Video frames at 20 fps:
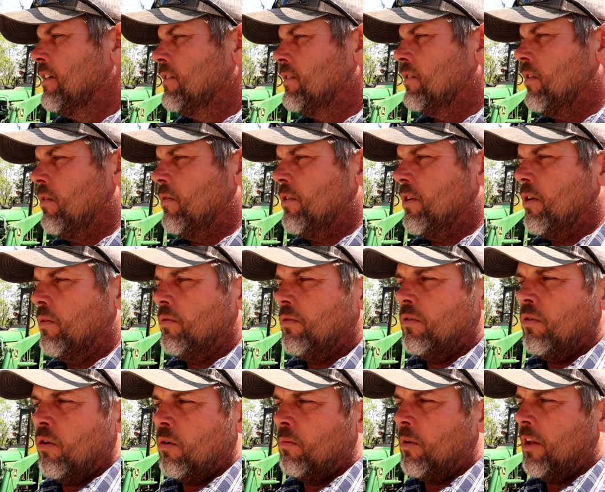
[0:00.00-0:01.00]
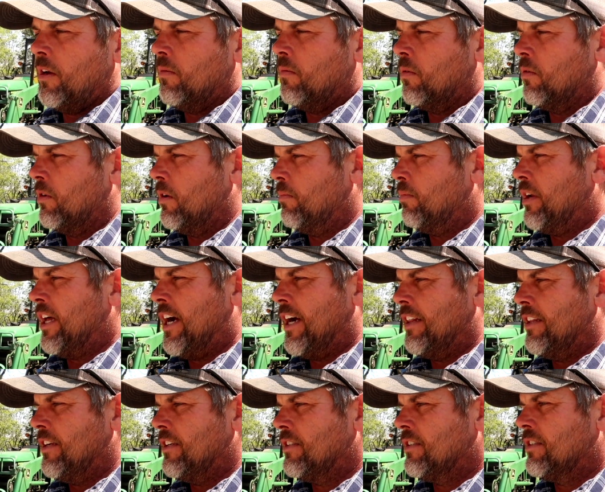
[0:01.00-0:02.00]
So, you know, normally we're going to
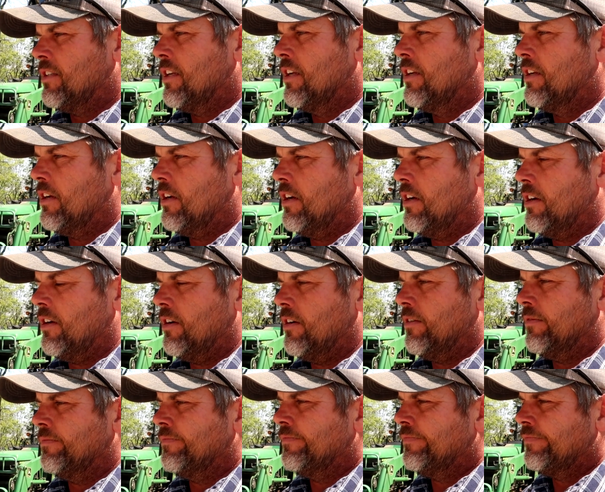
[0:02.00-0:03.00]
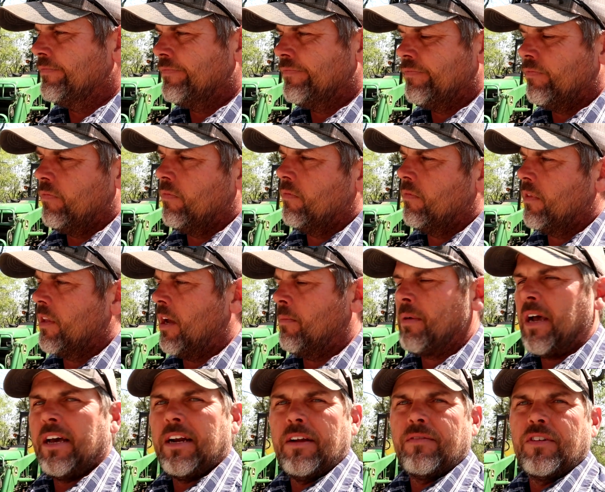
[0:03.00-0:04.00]
apply this
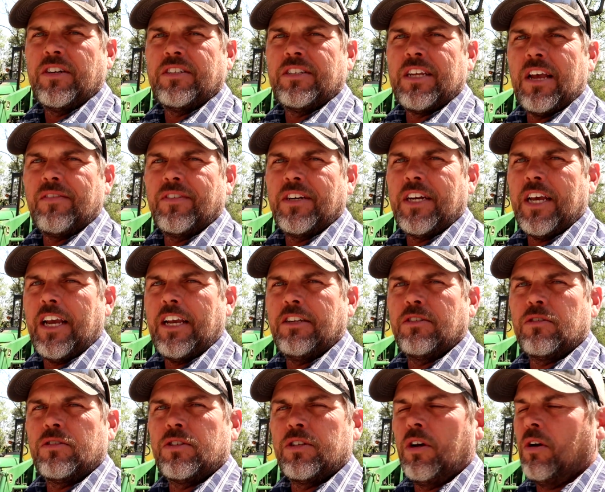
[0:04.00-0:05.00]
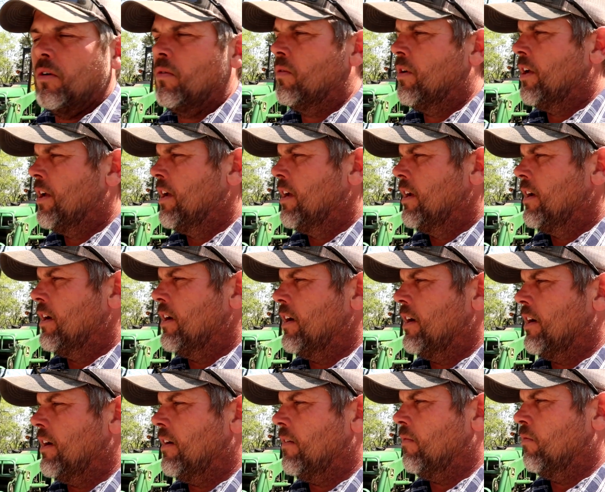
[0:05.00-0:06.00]
about every 7 days or so.
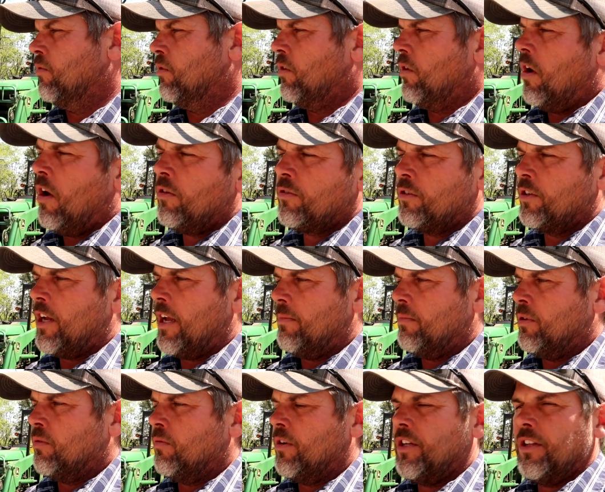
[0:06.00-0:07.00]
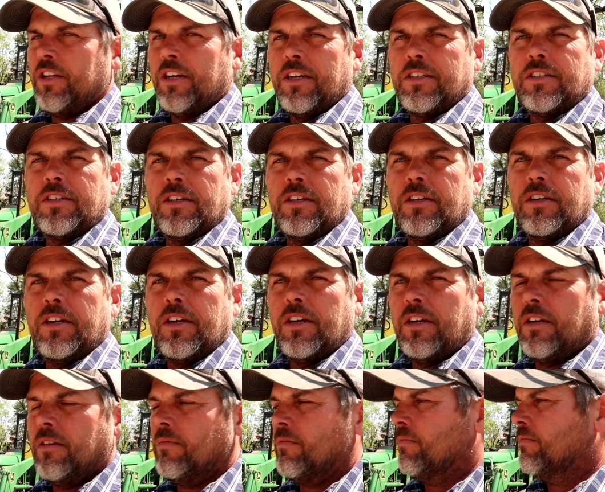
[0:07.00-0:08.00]
We'll alternate between this
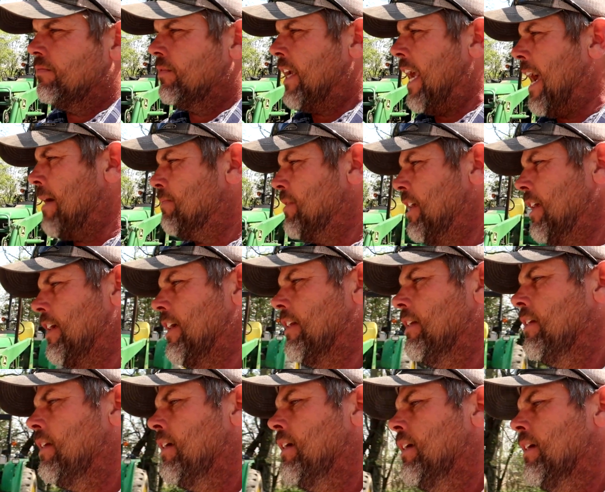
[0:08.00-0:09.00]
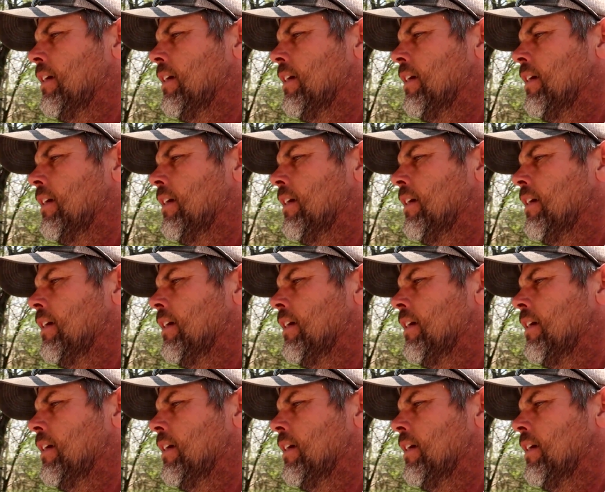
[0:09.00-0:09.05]
and Captan.